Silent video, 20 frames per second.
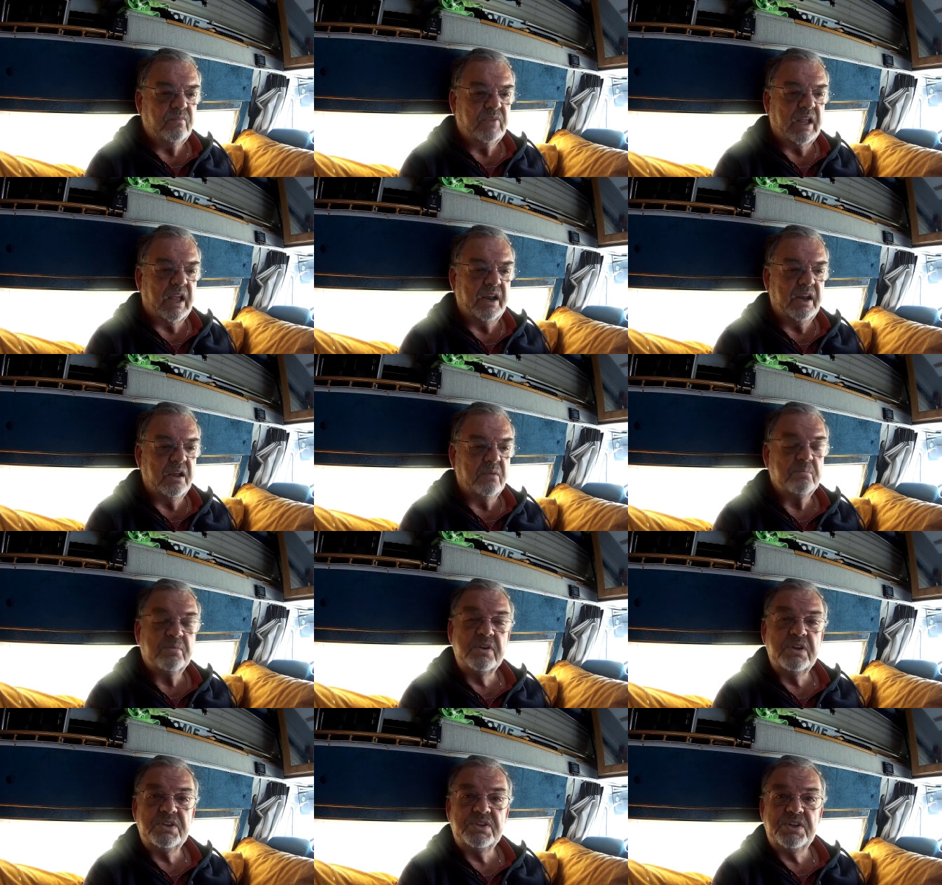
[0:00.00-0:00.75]
and I
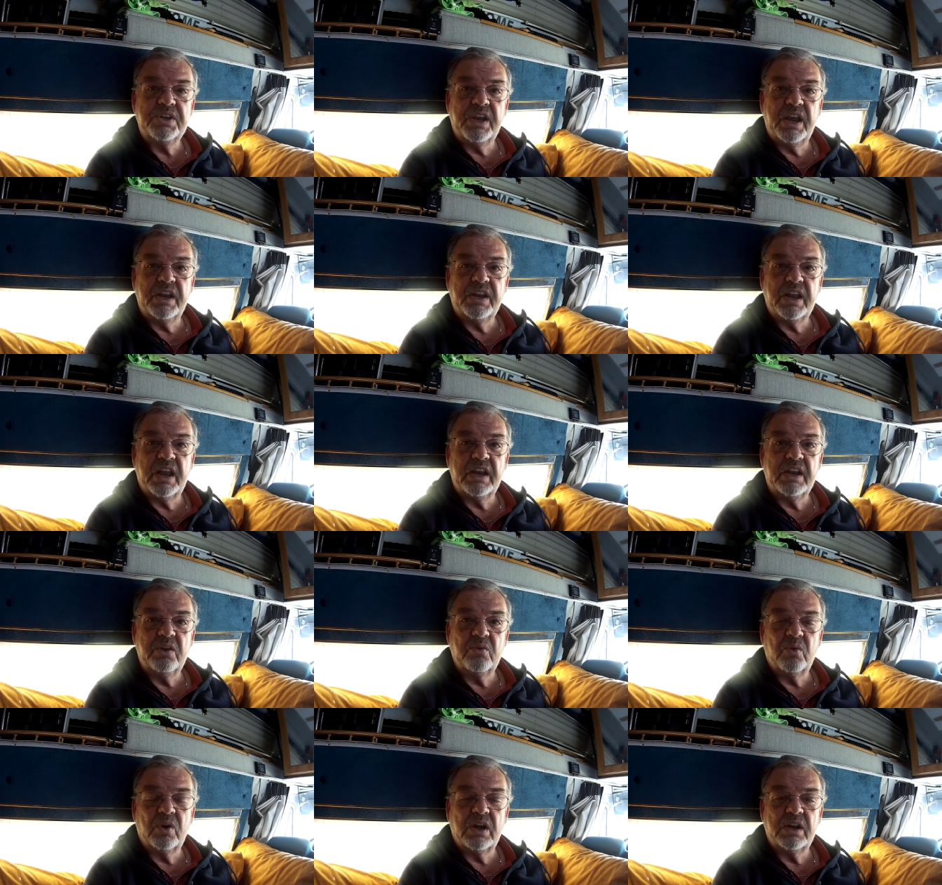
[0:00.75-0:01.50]
appreciate
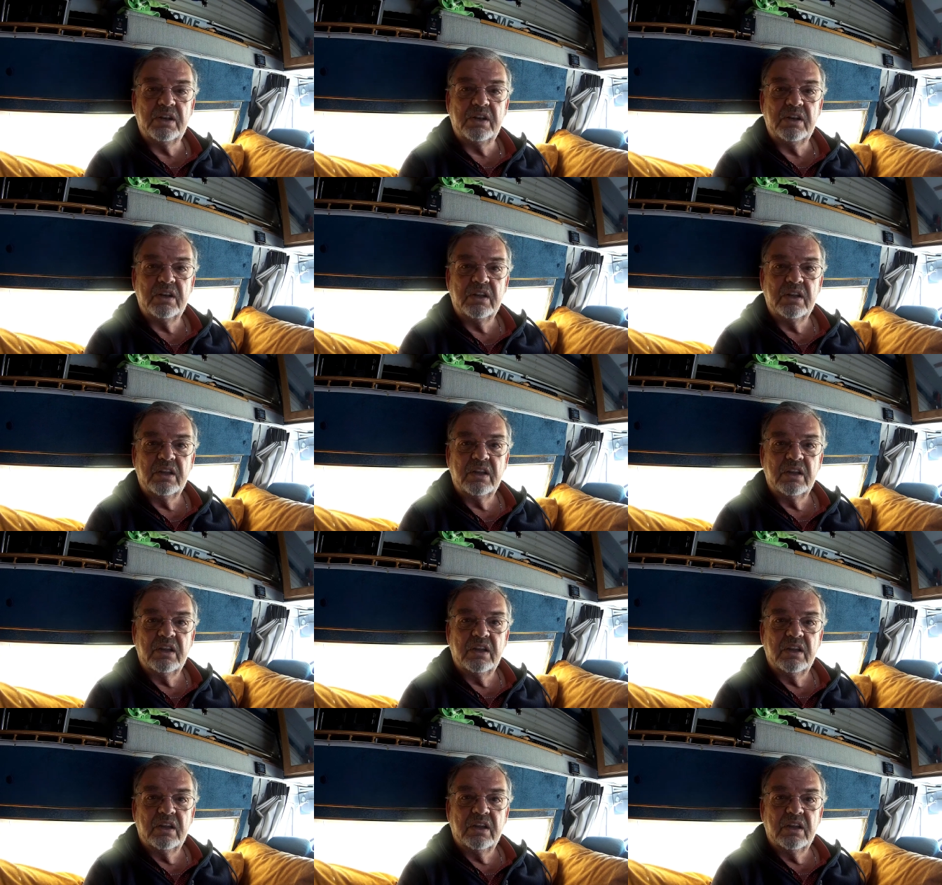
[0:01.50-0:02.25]
anyone
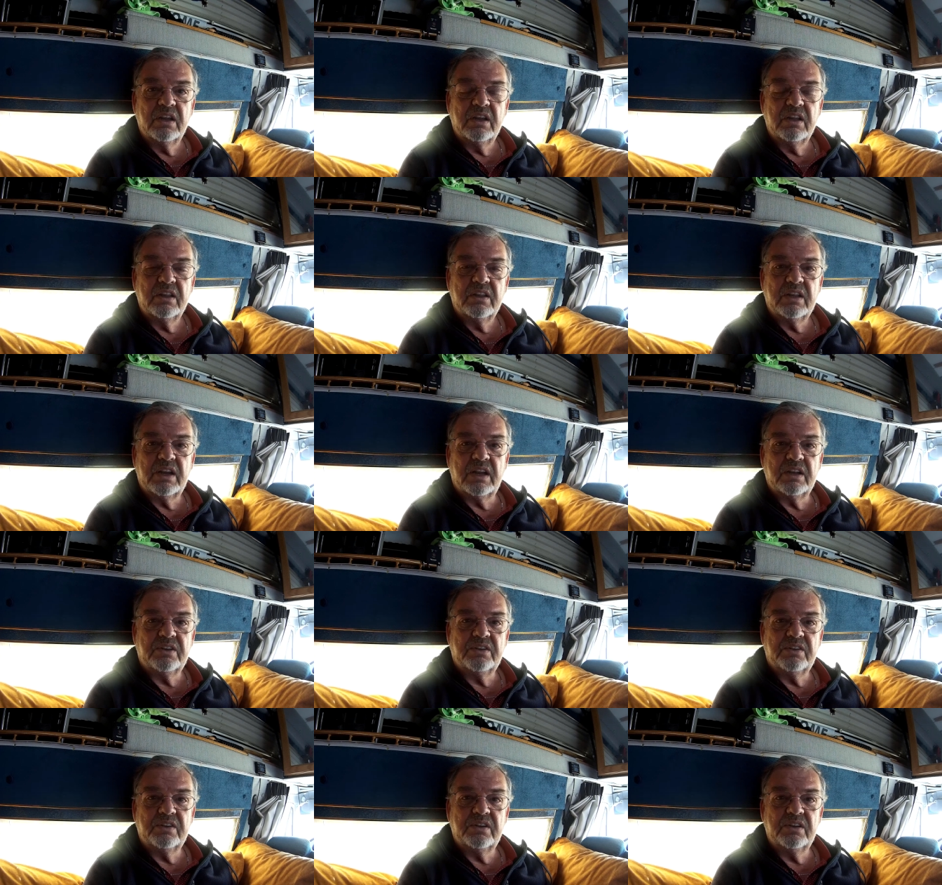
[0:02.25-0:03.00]
that
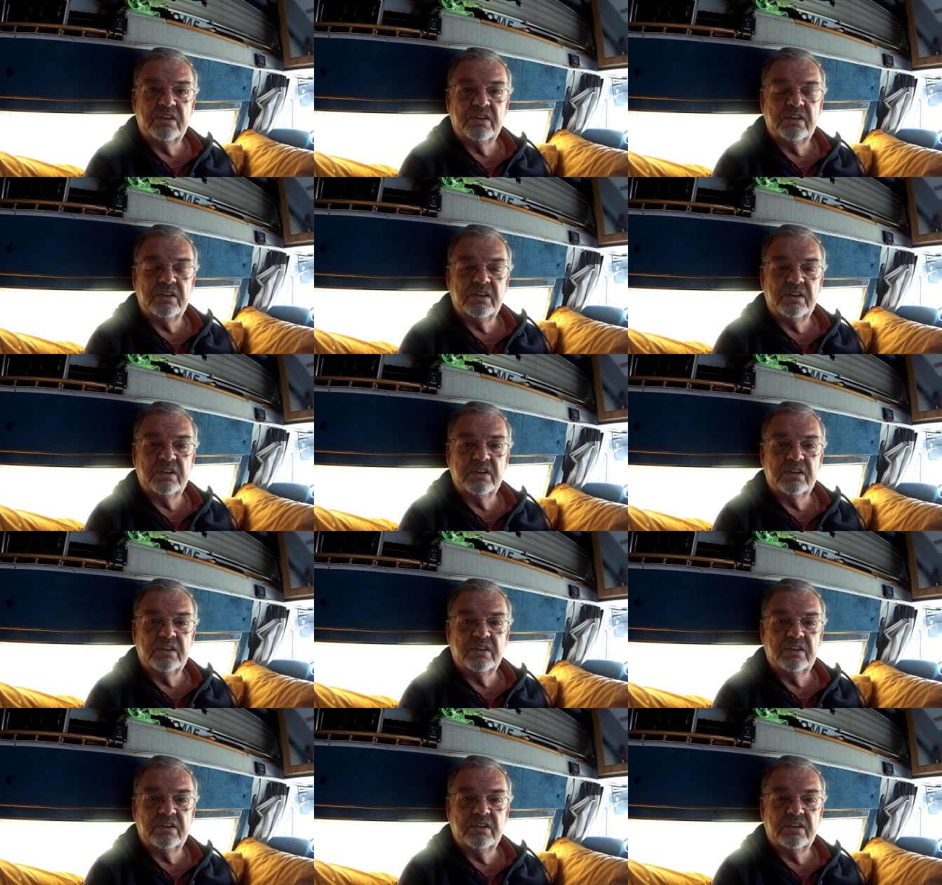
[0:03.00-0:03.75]

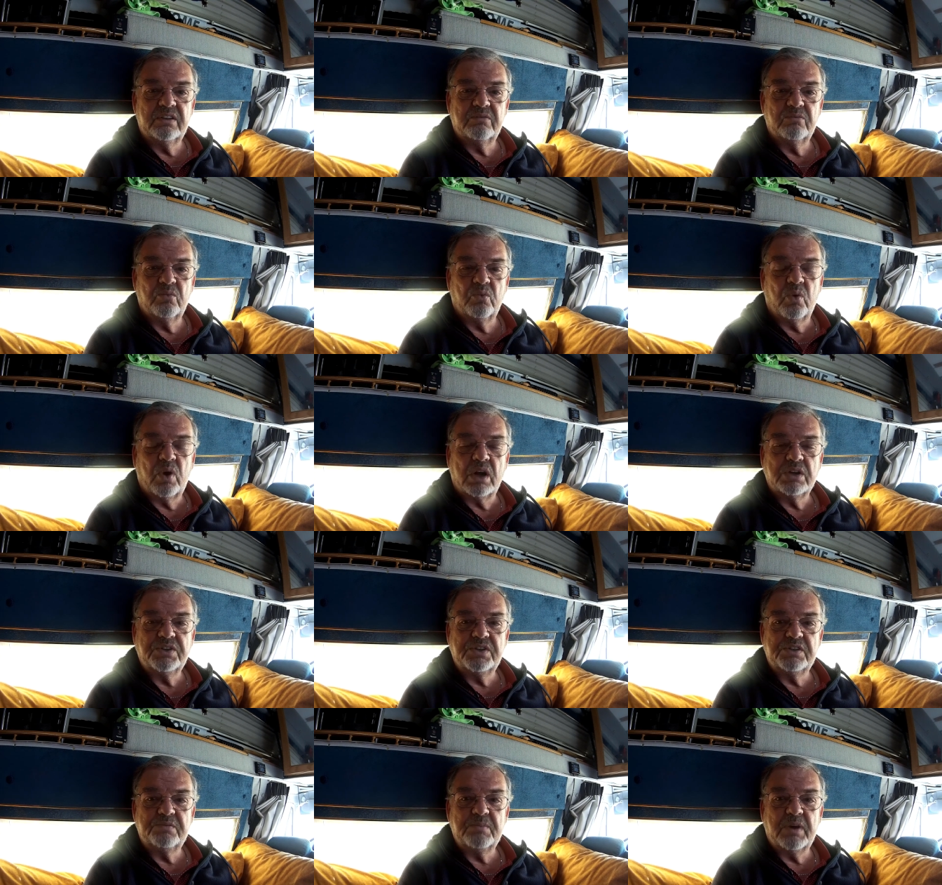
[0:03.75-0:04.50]

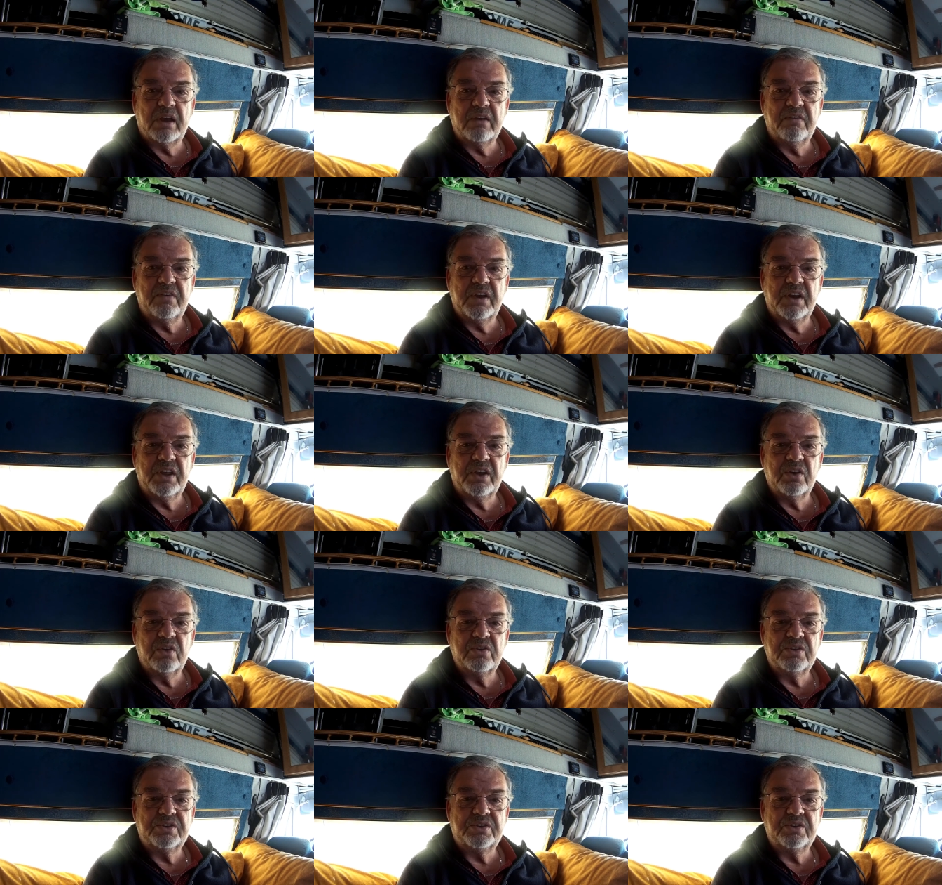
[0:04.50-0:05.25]
watches my
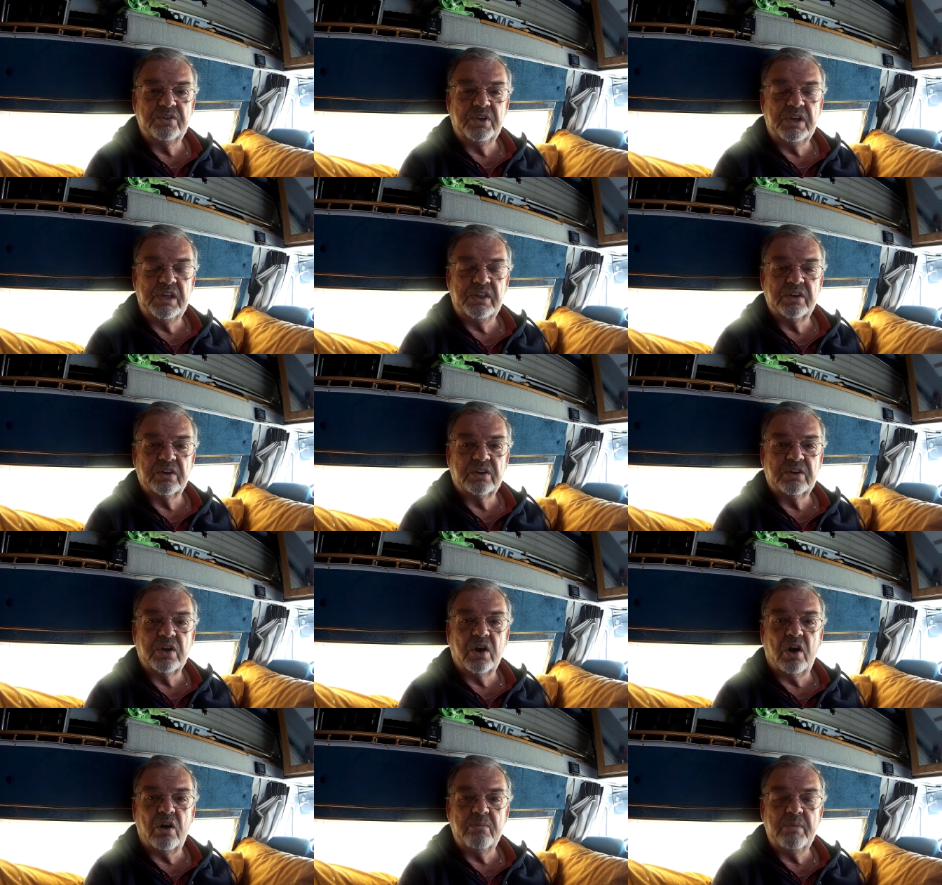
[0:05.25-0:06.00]
videos to either
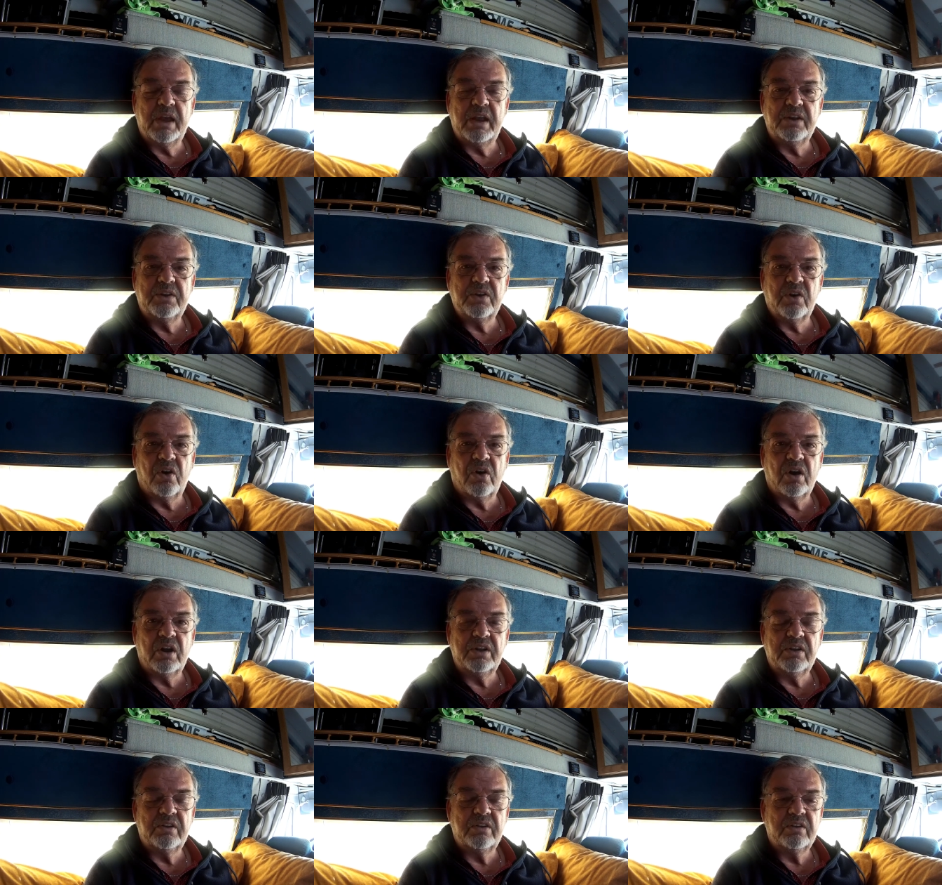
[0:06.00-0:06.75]
comment
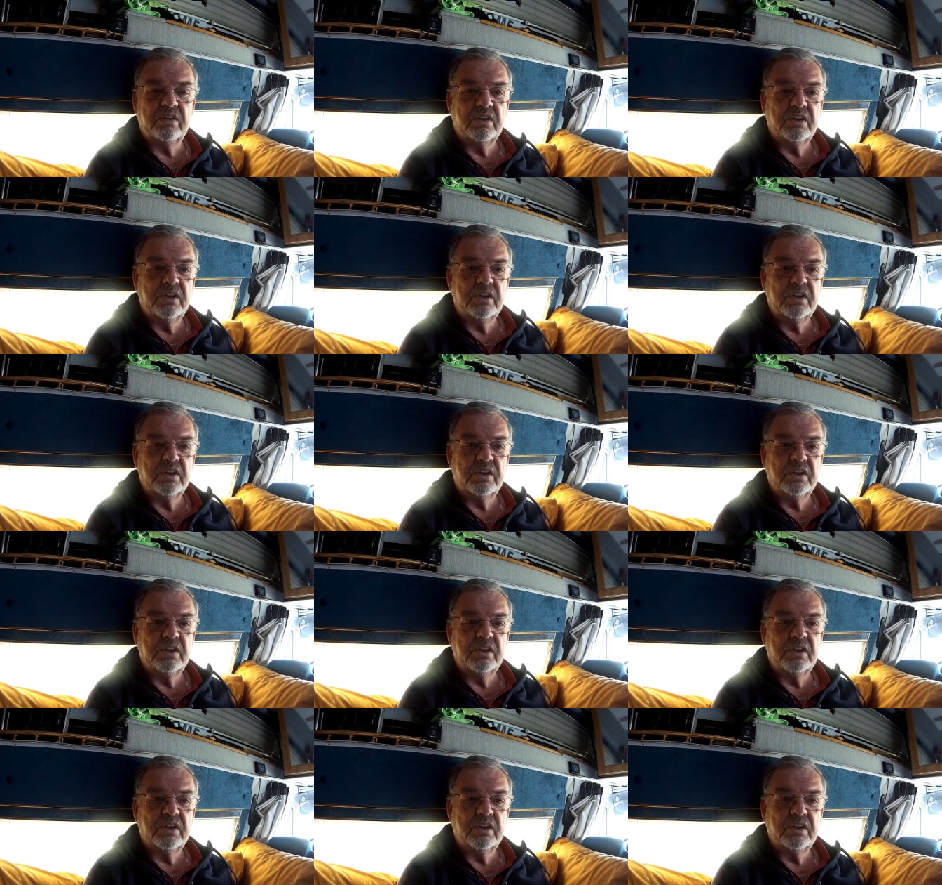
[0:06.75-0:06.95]
on